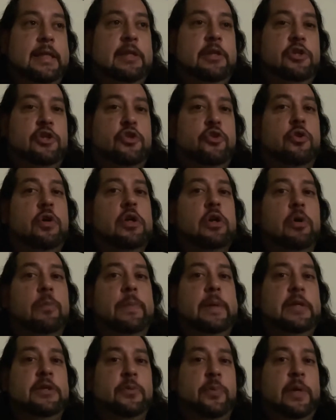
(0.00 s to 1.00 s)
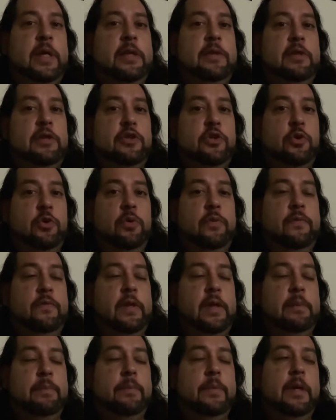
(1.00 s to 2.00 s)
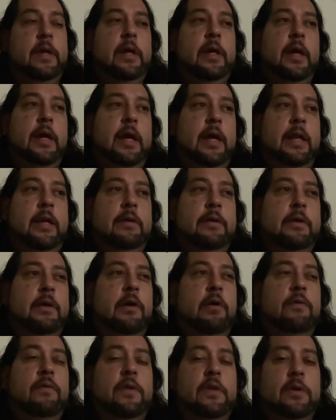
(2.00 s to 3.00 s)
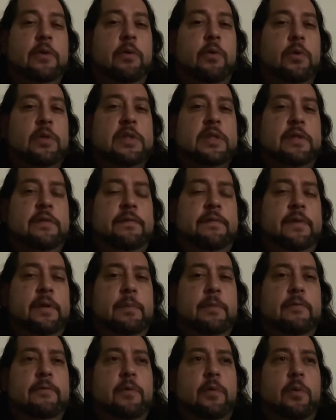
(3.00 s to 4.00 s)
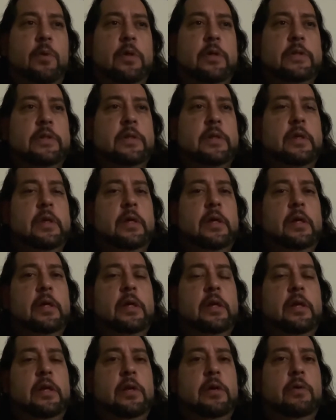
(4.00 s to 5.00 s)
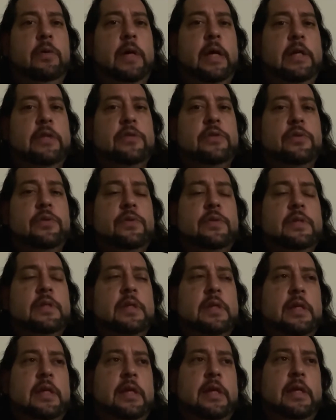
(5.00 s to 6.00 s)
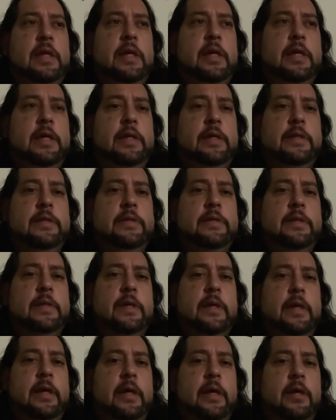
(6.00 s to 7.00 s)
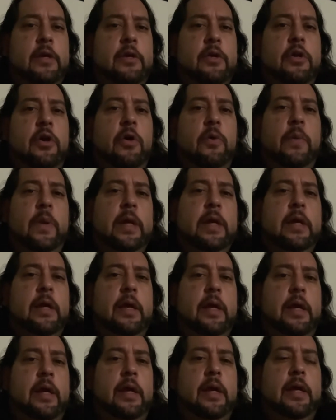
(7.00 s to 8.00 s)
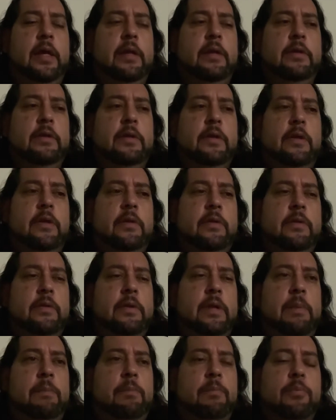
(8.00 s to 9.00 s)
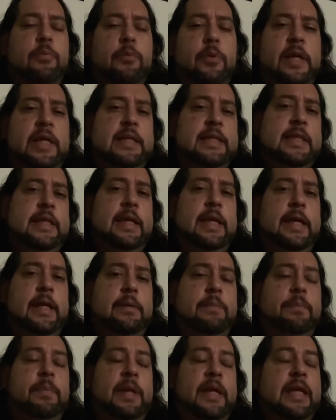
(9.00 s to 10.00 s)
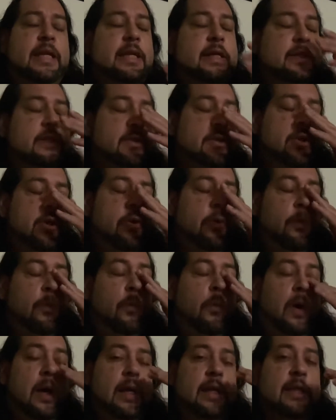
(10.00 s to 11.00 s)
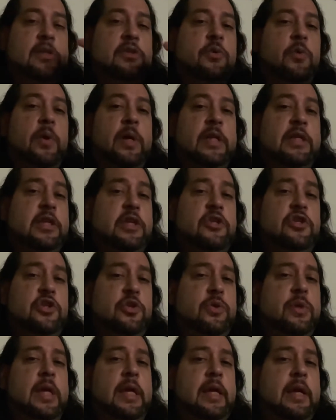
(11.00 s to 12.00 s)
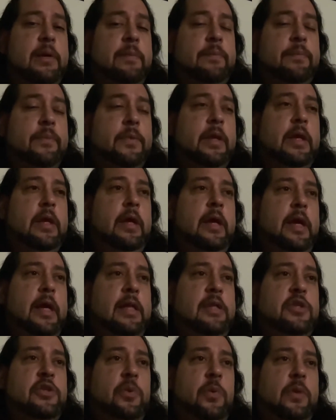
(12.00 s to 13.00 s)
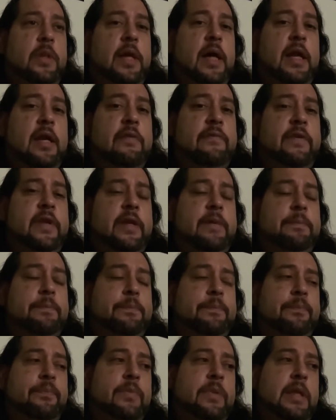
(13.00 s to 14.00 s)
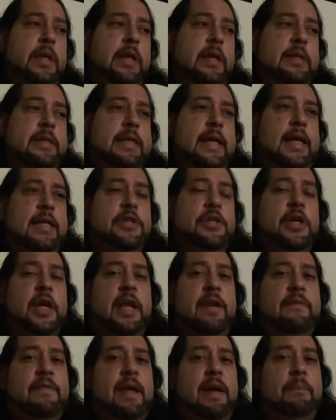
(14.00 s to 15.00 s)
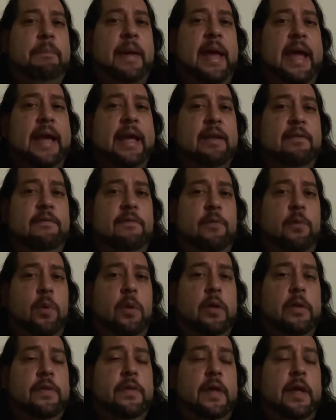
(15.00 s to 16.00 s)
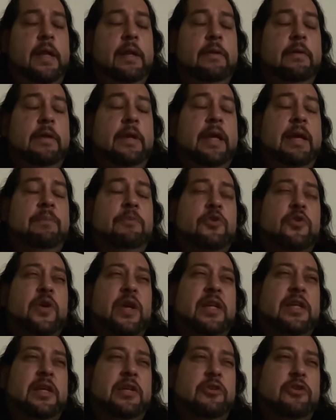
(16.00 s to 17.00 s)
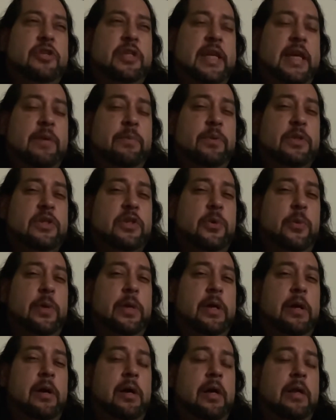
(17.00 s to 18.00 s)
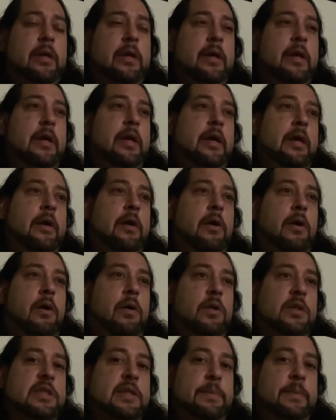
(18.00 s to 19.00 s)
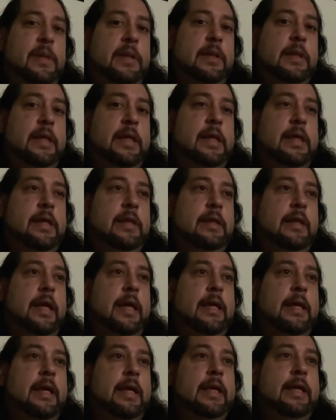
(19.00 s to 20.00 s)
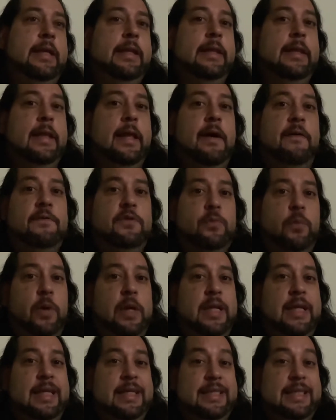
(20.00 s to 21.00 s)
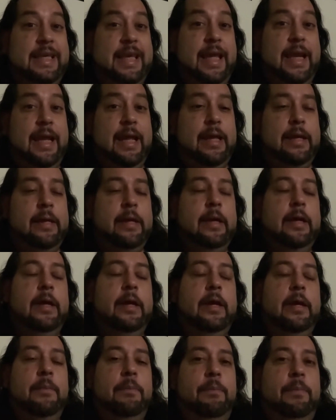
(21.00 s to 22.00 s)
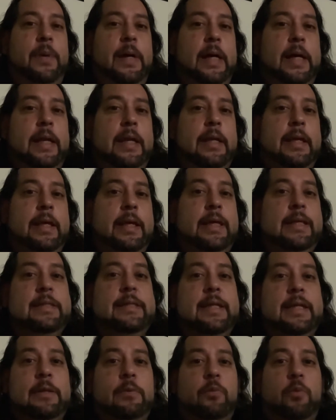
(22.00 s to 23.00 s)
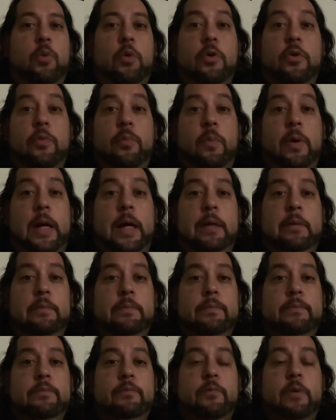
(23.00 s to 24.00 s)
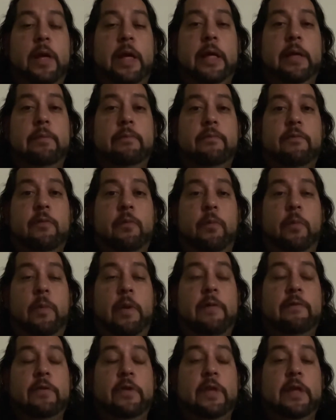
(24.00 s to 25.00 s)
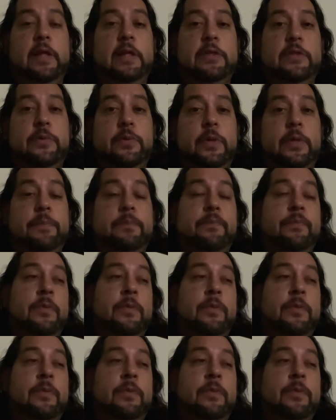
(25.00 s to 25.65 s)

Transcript: the struggle between the two of them. And over the course of the film, of course, you know, Jesus, he is going and embracing it, but he doesn't know what it's going to do to him. And so a lot of it is actually kind of that back and forth and him trying to understand what's going on. Ultimately, like, he loves what he's getting, but is it worthwhile, right, for everything that's doing?